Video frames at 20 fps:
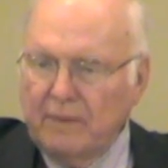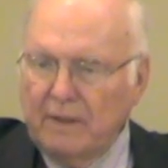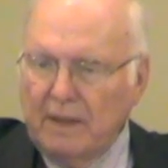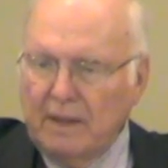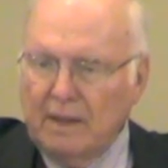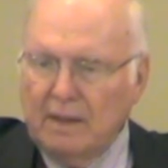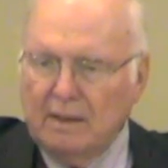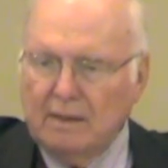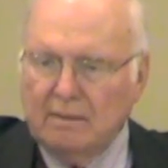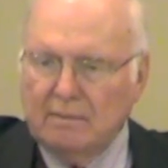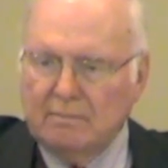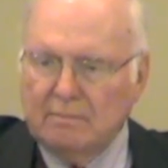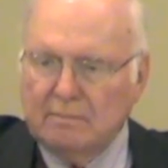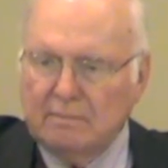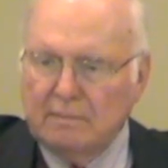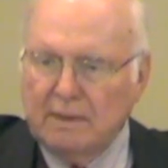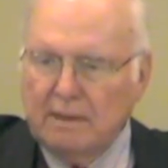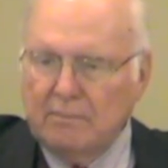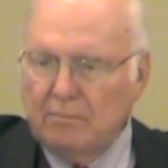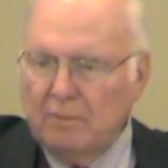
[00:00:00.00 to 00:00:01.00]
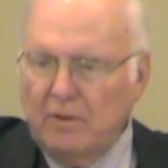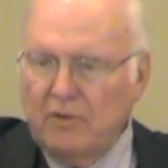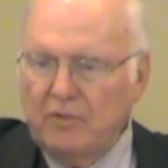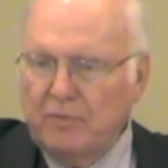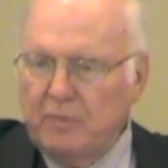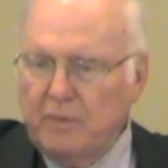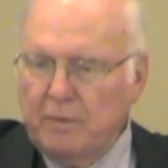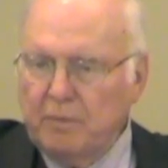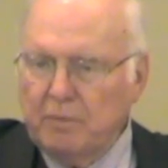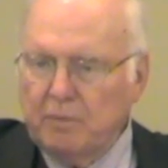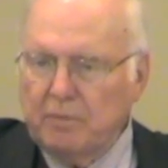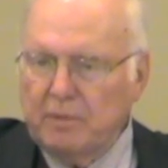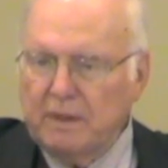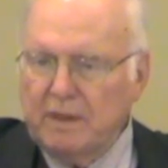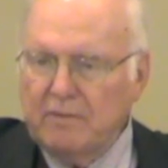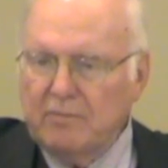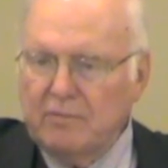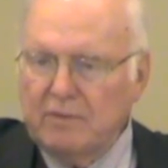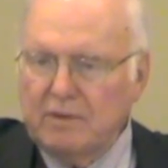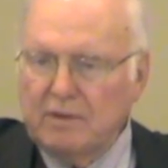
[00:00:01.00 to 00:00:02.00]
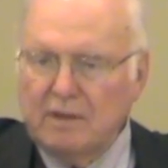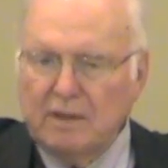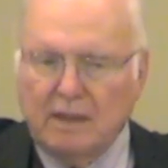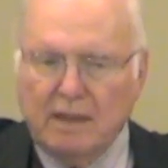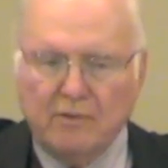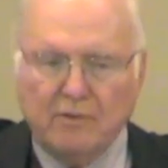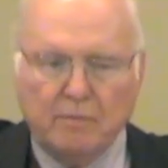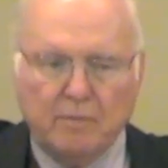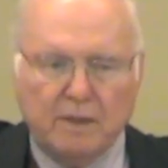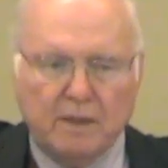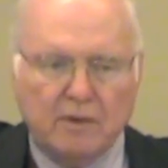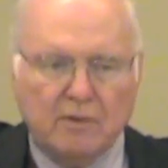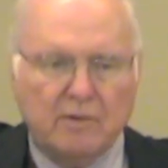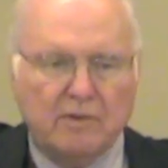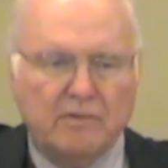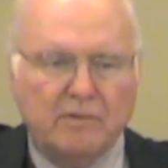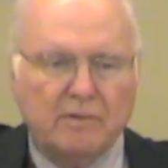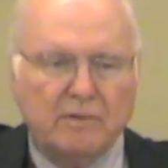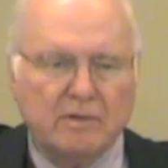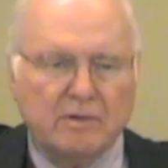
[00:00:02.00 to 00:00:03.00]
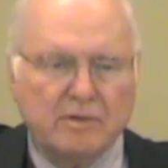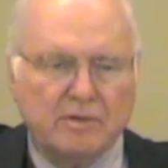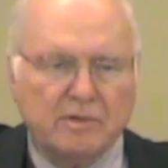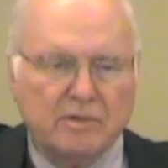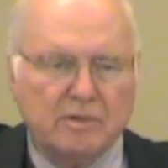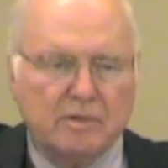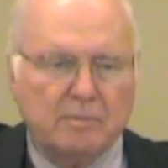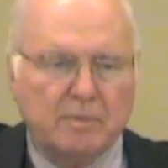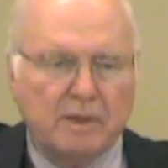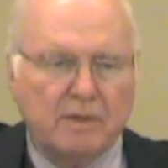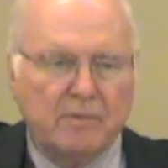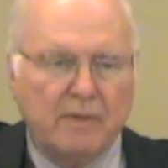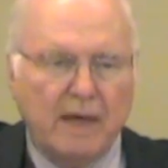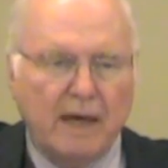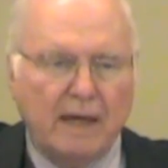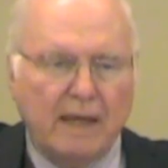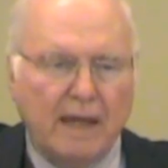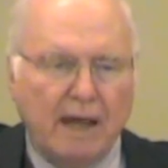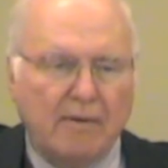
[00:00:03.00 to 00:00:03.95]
And most people believed, you didn't have to be a Christian or a Jew to believe that.